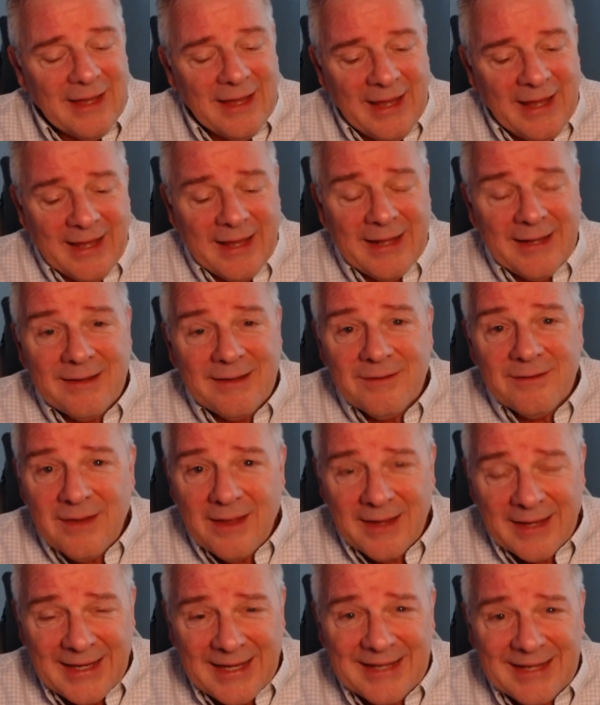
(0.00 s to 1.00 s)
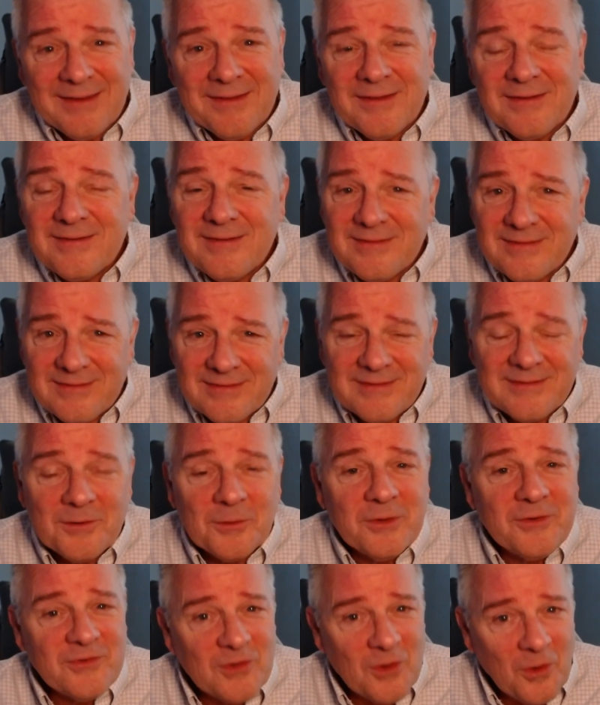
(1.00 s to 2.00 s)
And again, this is a
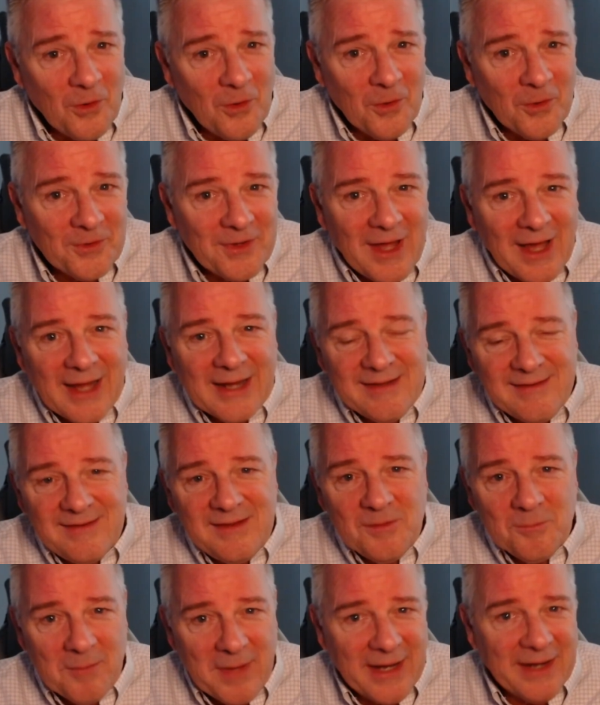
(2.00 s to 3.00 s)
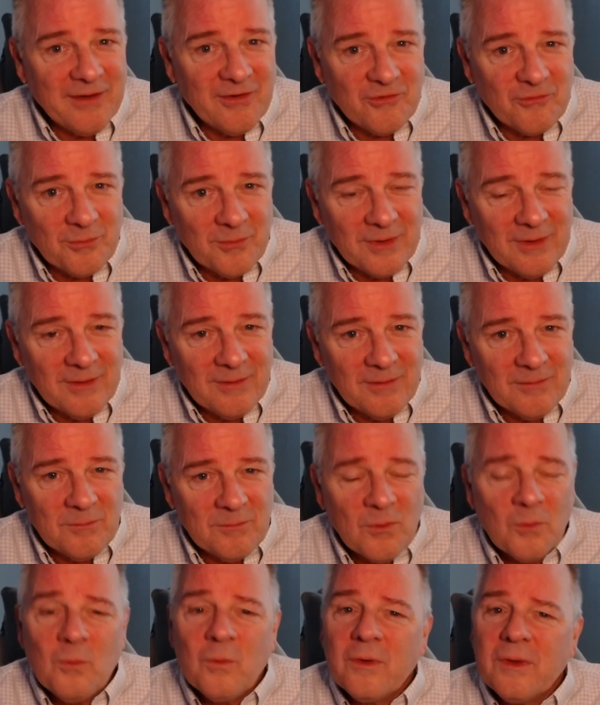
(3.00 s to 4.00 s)
series called IT Management.
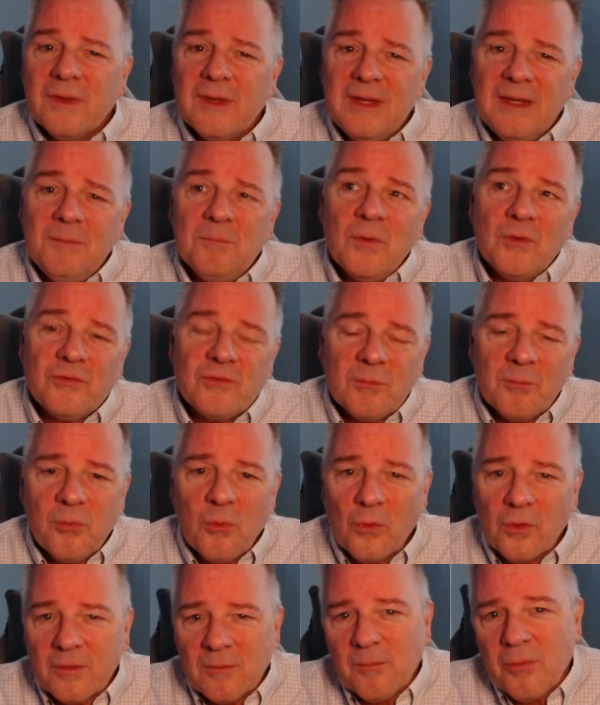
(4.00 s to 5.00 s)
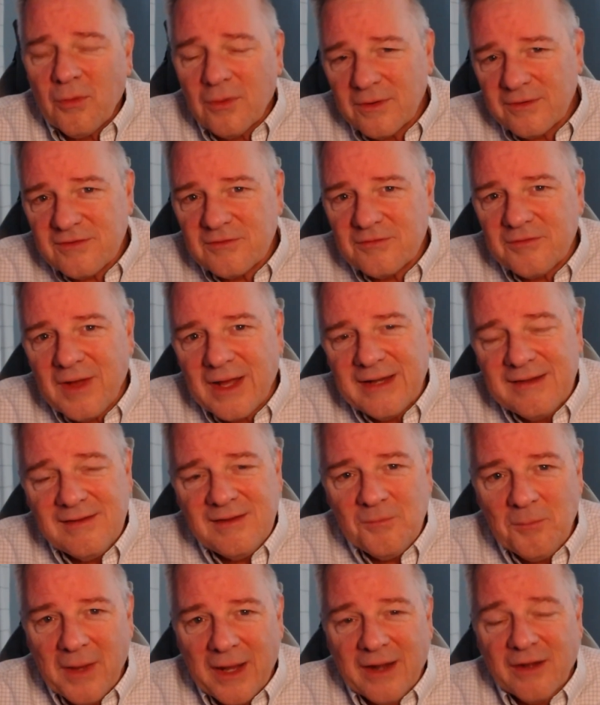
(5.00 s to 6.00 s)
But one of the most important parts of IT
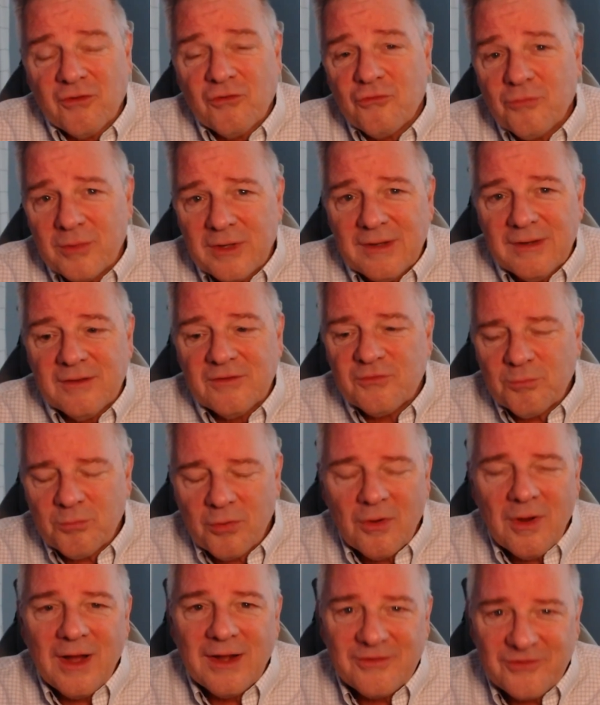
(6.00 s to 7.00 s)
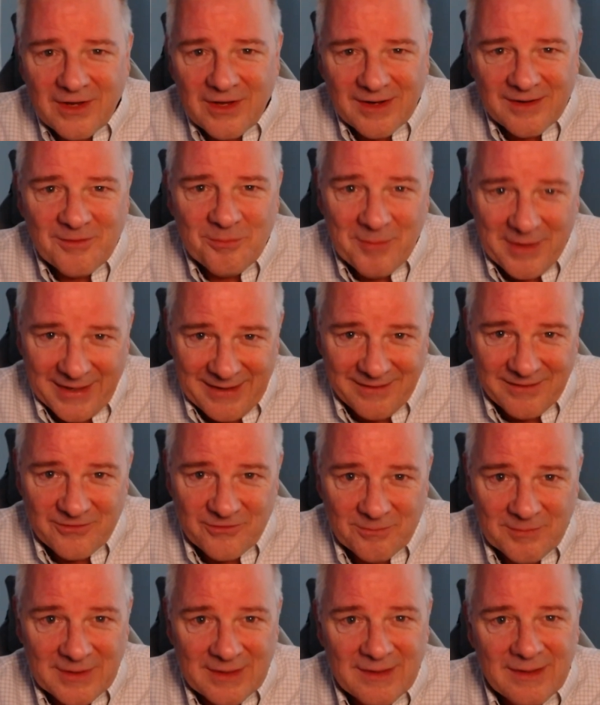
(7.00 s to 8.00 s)
management is project
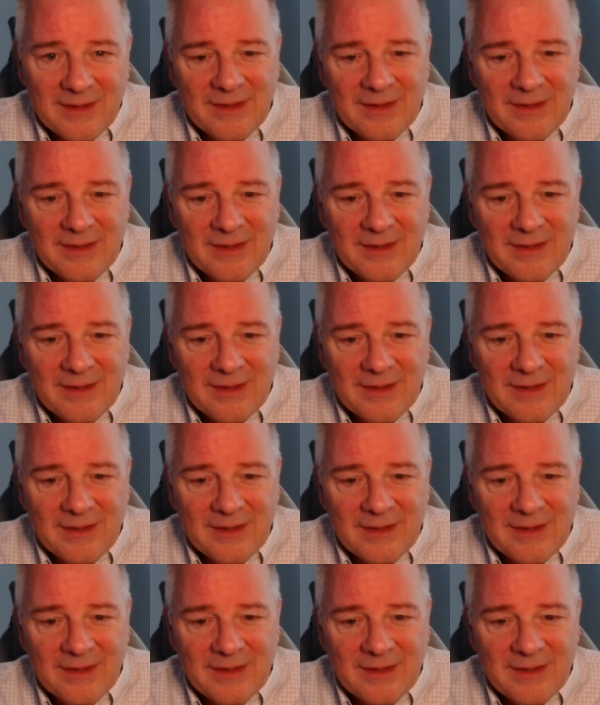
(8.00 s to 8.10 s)
management.